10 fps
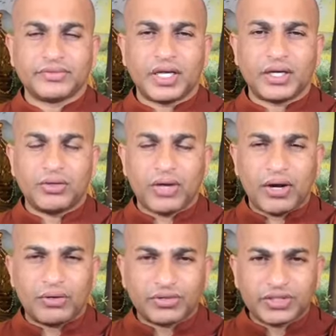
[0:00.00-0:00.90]
and you
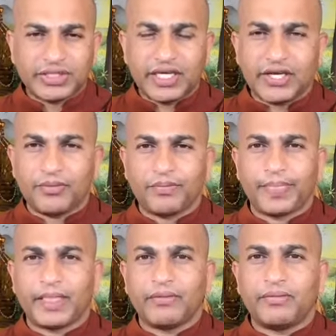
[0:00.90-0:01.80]
have to see
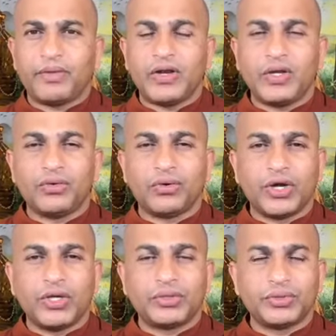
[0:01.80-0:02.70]
when you're
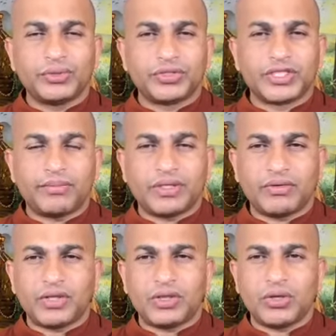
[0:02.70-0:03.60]
going to do
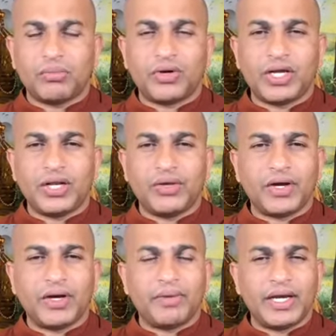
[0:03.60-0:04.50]
something with your bodily,
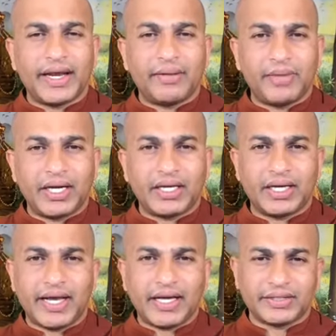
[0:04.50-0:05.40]
verbally, and
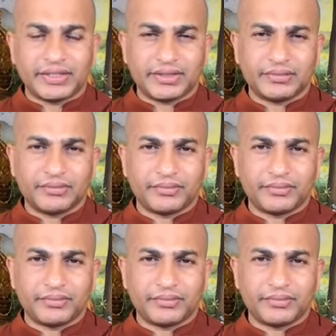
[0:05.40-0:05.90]
mentally action.